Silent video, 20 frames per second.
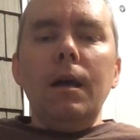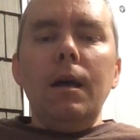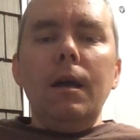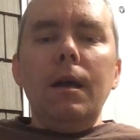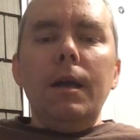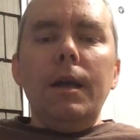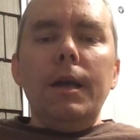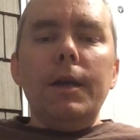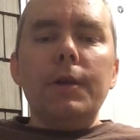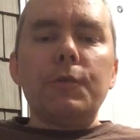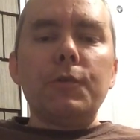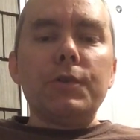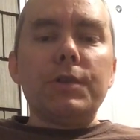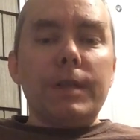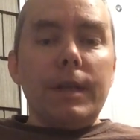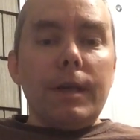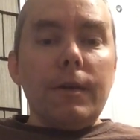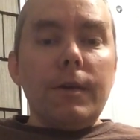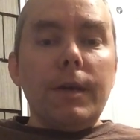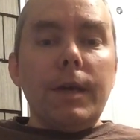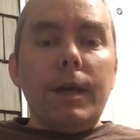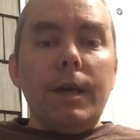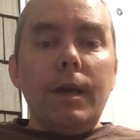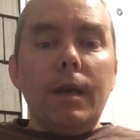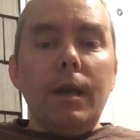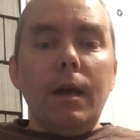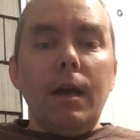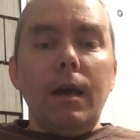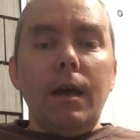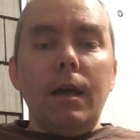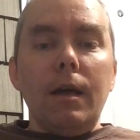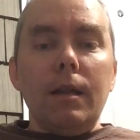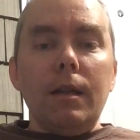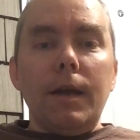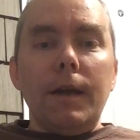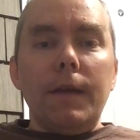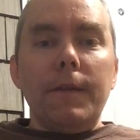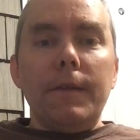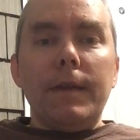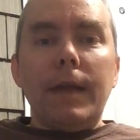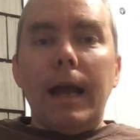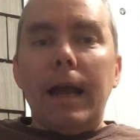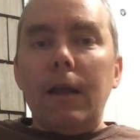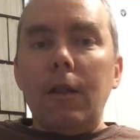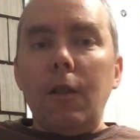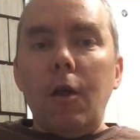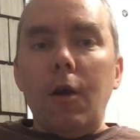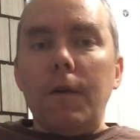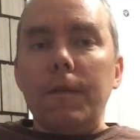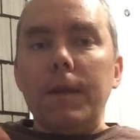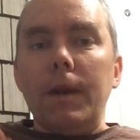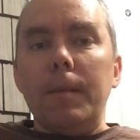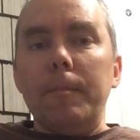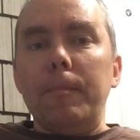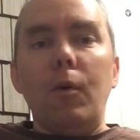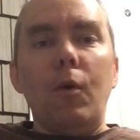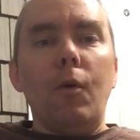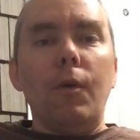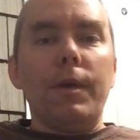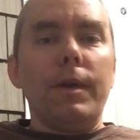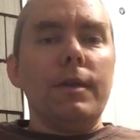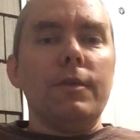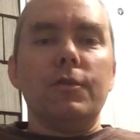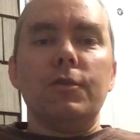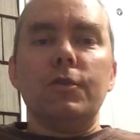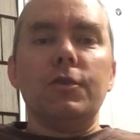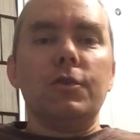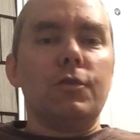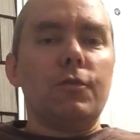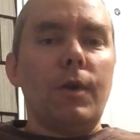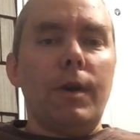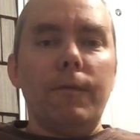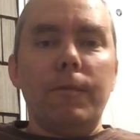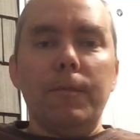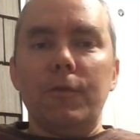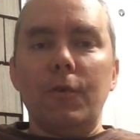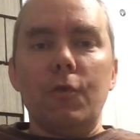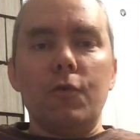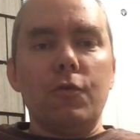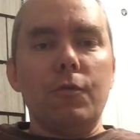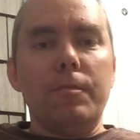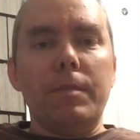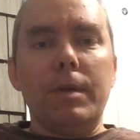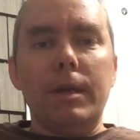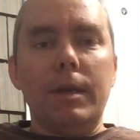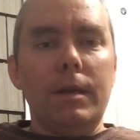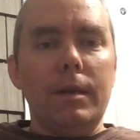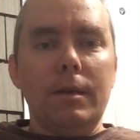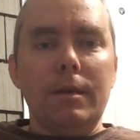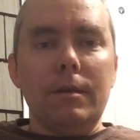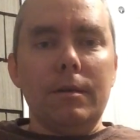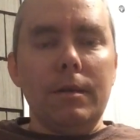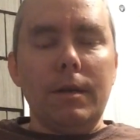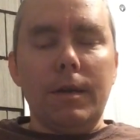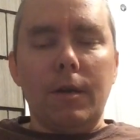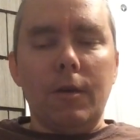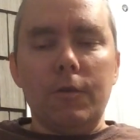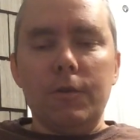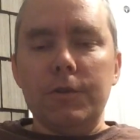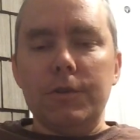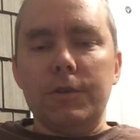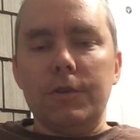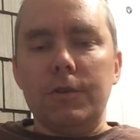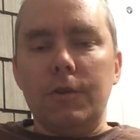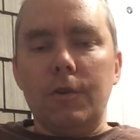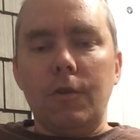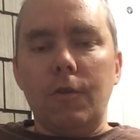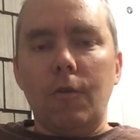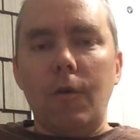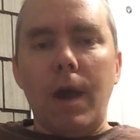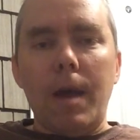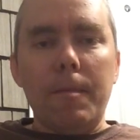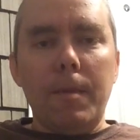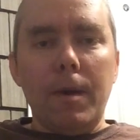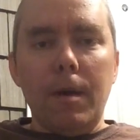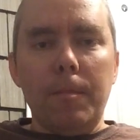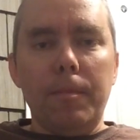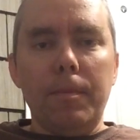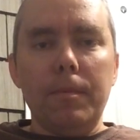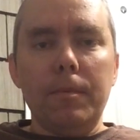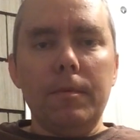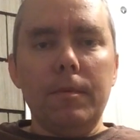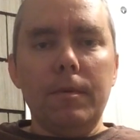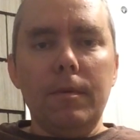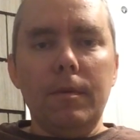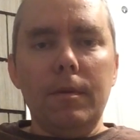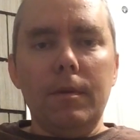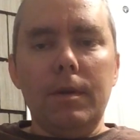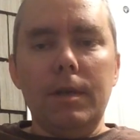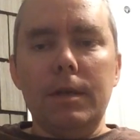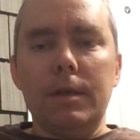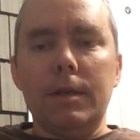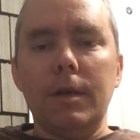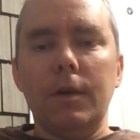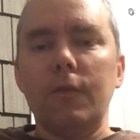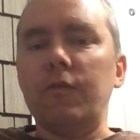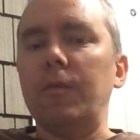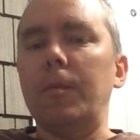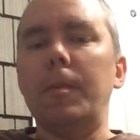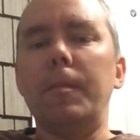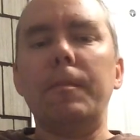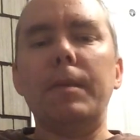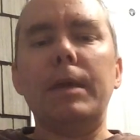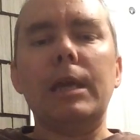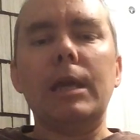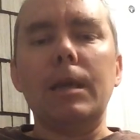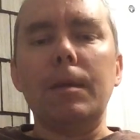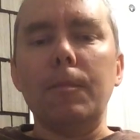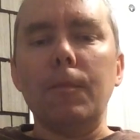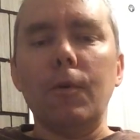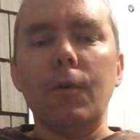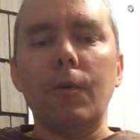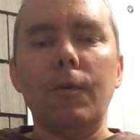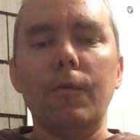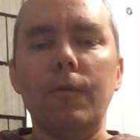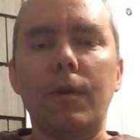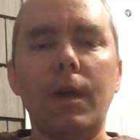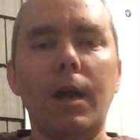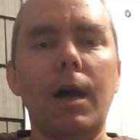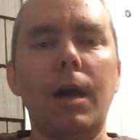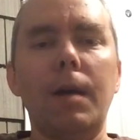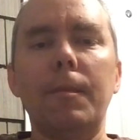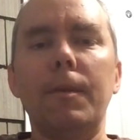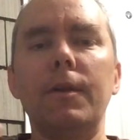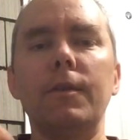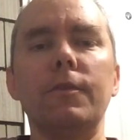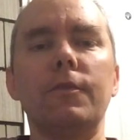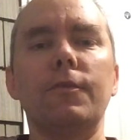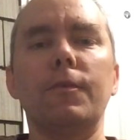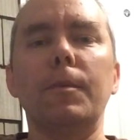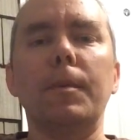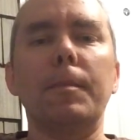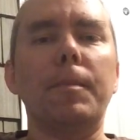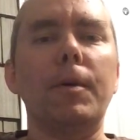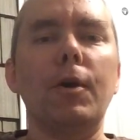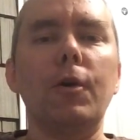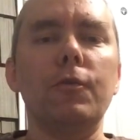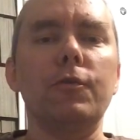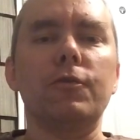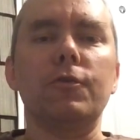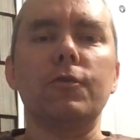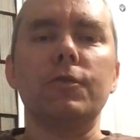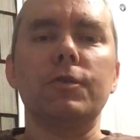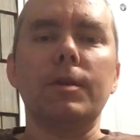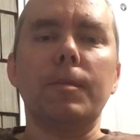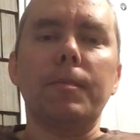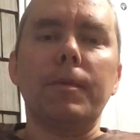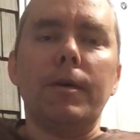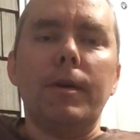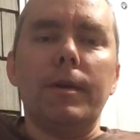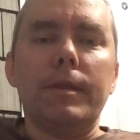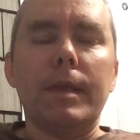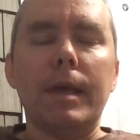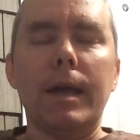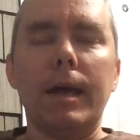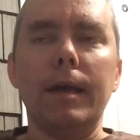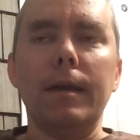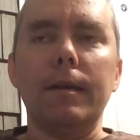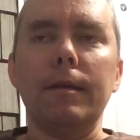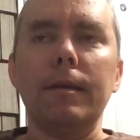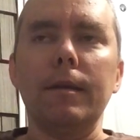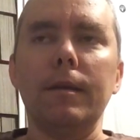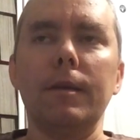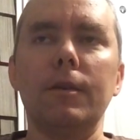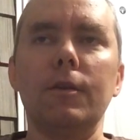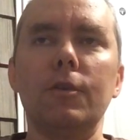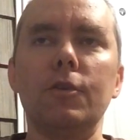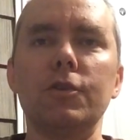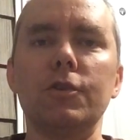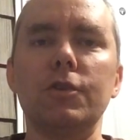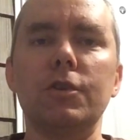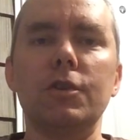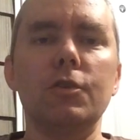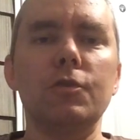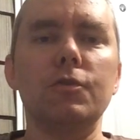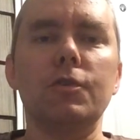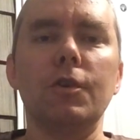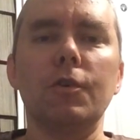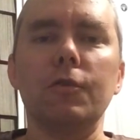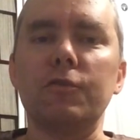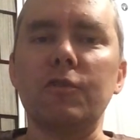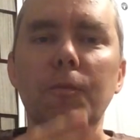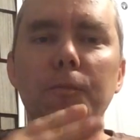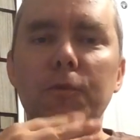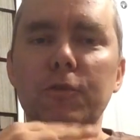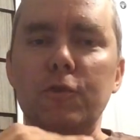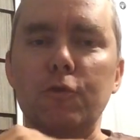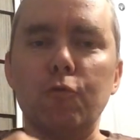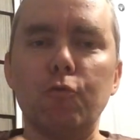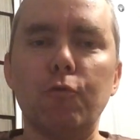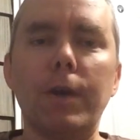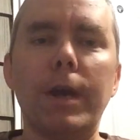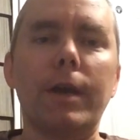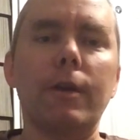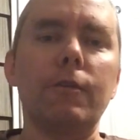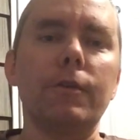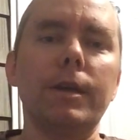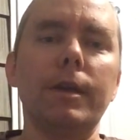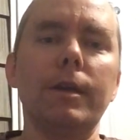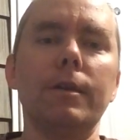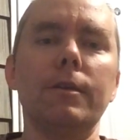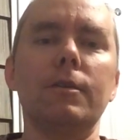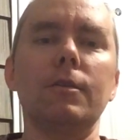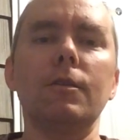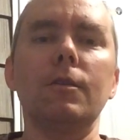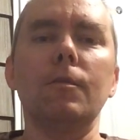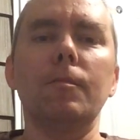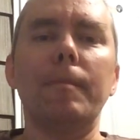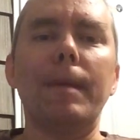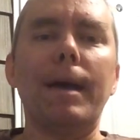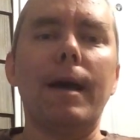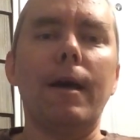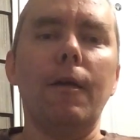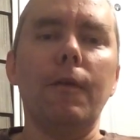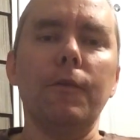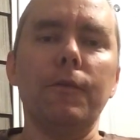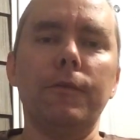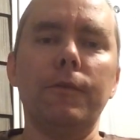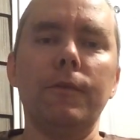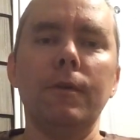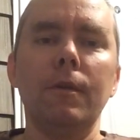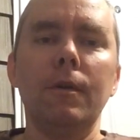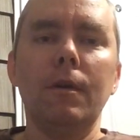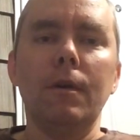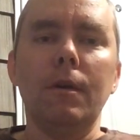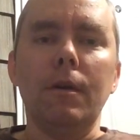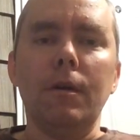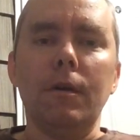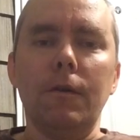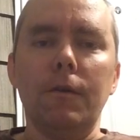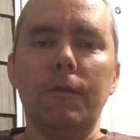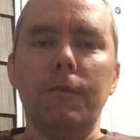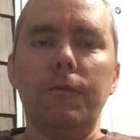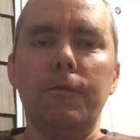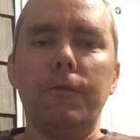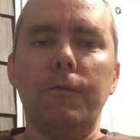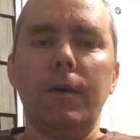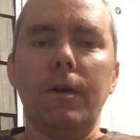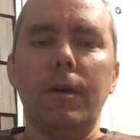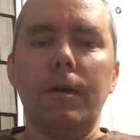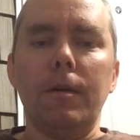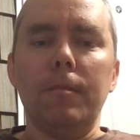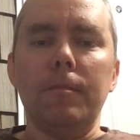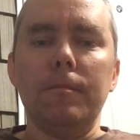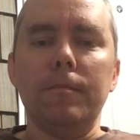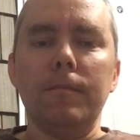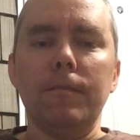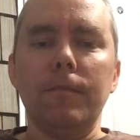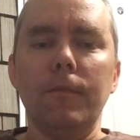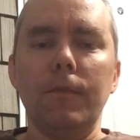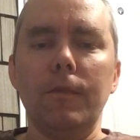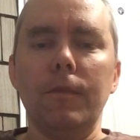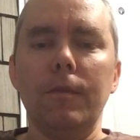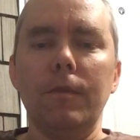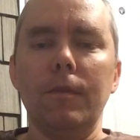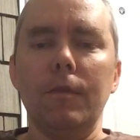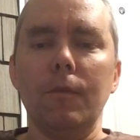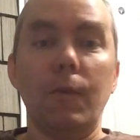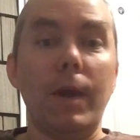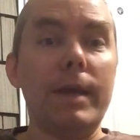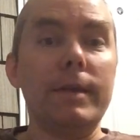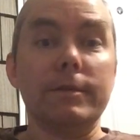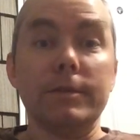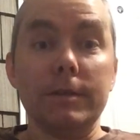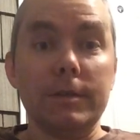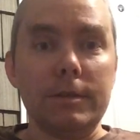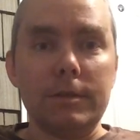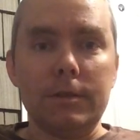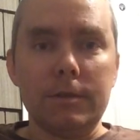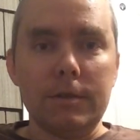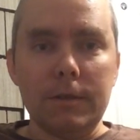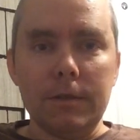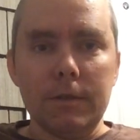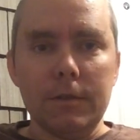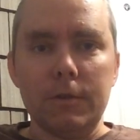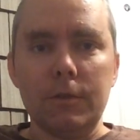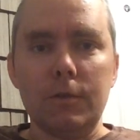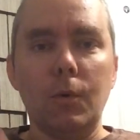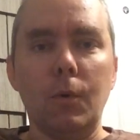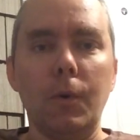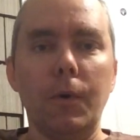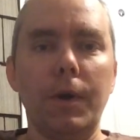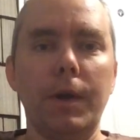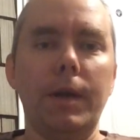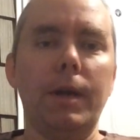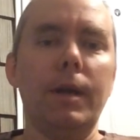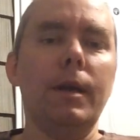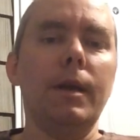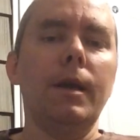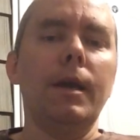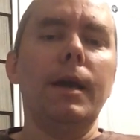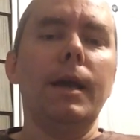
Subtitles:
Interestingly, a lot of the dialogue that I'm pulling is just straight from social media. Like, I'll just grab up details from a meme or comments from a post or something like that, and just use those almost directly into the mouths of the racists in the story.